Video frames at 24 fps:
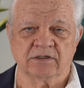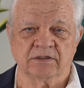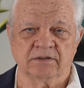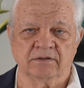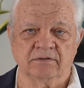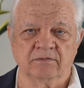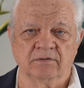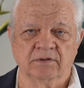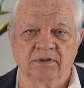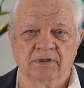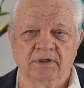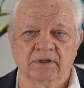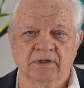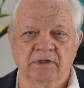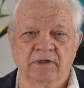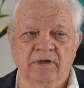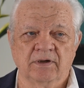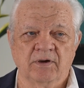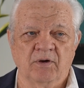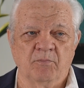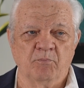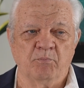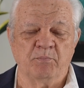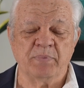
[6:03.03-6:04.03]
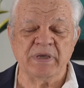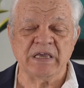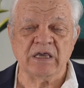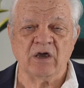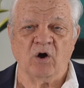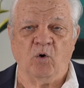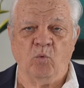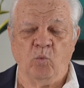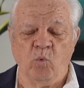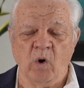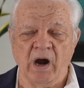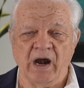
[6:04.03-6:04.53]
to be
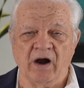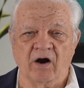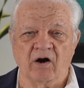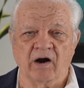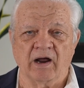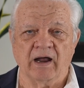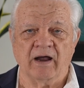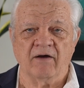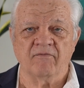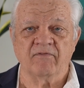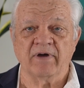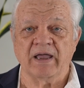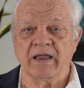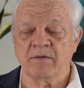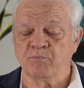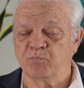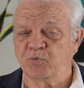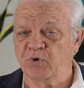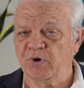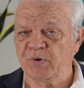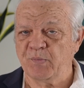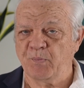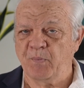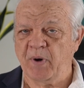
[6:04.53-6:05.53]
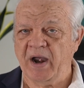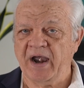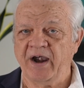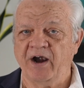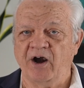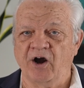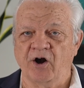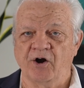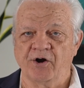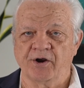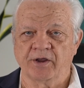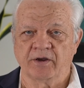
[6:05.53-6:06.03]
aware of and
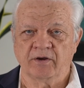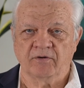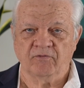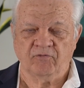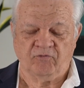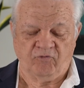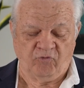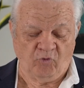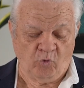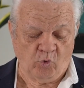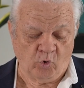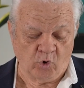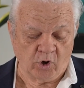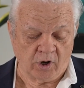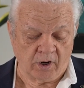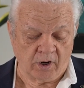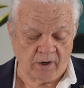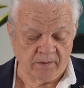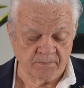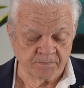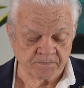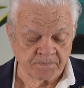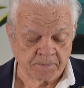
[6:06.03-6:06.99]
prepared for.